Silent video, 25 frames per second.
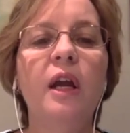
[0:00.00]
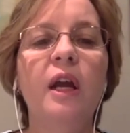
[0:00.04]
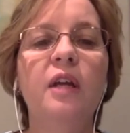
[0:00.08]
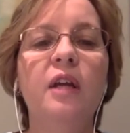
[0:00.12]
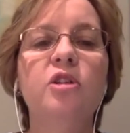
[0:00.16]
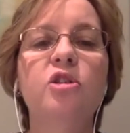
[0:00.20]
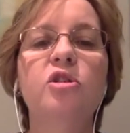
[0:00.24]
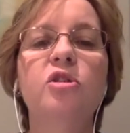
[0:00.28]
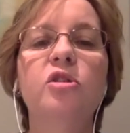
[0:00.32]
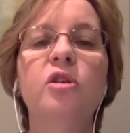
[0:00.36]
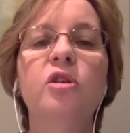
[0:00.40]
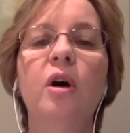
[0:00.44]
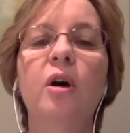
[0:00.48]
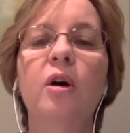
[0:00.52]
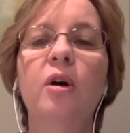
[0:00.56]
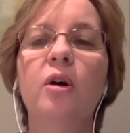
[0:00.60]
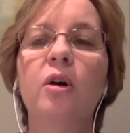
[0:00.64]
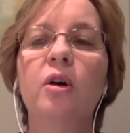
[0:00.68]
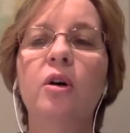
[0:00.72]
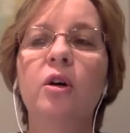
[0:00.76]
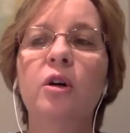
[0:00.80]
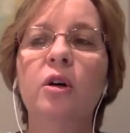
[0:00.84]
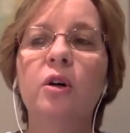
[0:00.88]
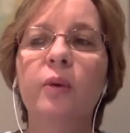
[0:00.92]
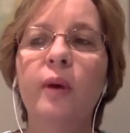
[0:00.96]
it's
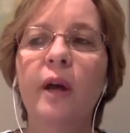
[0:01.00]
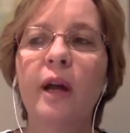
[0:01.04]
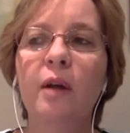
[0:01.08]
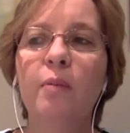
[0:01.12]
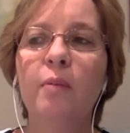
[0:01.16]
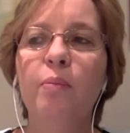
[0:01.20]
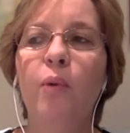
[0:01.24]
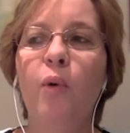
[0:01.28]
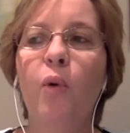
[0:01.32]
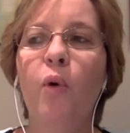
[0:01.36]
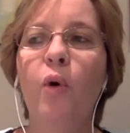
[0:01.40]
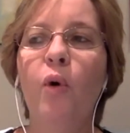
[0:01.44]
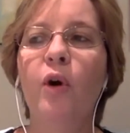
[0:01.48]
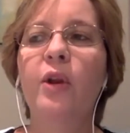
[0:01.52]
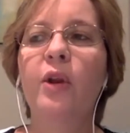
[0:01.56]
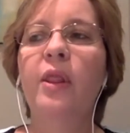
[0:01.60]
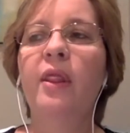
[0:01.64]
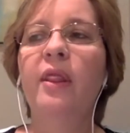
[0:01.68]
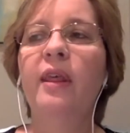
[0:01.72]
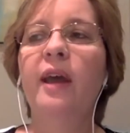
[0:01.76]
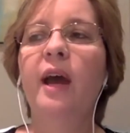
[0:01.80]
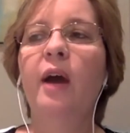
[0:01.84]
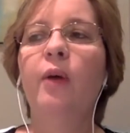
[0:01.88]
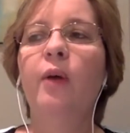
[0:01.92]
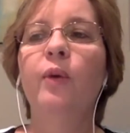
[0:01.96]
so important
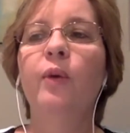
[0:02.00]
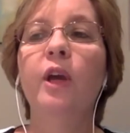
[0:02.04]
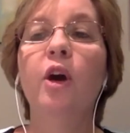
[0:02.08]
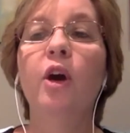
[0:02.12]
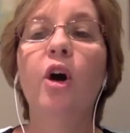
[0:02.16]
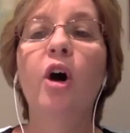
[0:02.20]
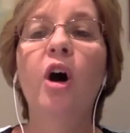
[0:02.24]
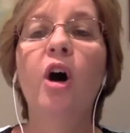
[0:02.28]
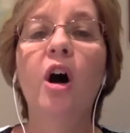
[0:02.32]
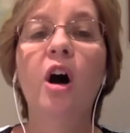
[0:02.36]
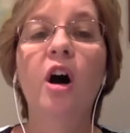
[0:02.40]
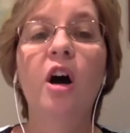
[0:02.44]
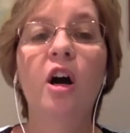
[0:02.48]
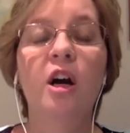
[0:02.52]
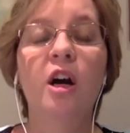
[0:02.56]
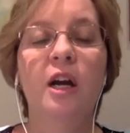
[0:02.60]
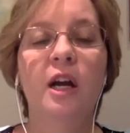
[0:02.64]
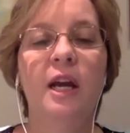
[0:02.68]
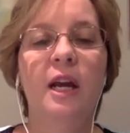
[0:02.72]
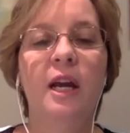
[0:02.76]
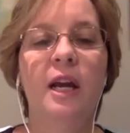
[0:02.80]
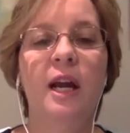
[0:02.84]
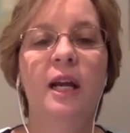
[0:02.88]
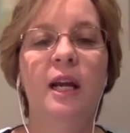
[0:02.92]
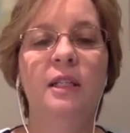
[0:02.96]
that we are
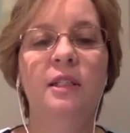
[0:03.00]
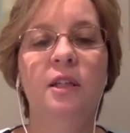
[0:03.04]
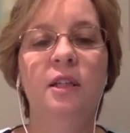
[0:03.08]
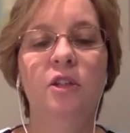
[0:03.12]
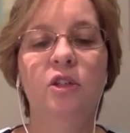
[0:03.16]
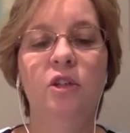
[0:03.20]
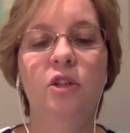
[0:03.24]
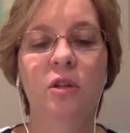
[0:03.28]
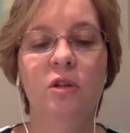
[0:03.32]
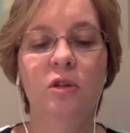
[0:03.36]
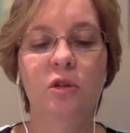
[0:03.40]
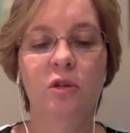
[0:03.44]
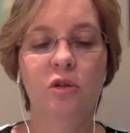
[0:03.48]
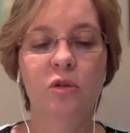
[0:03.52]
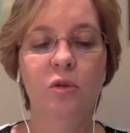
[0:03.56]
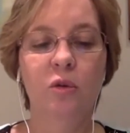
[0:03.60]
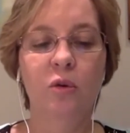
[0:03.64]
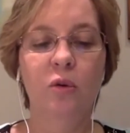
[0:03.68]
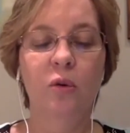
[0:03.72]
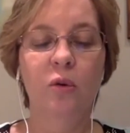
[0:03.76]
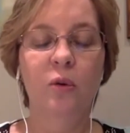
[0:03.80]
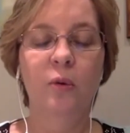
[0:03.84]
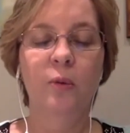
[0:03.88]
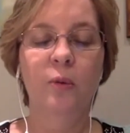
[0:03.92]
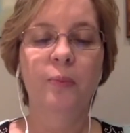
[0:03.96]
connected to the
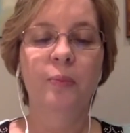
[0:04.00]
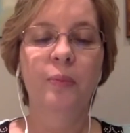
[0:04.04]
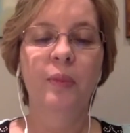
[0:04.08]
soul.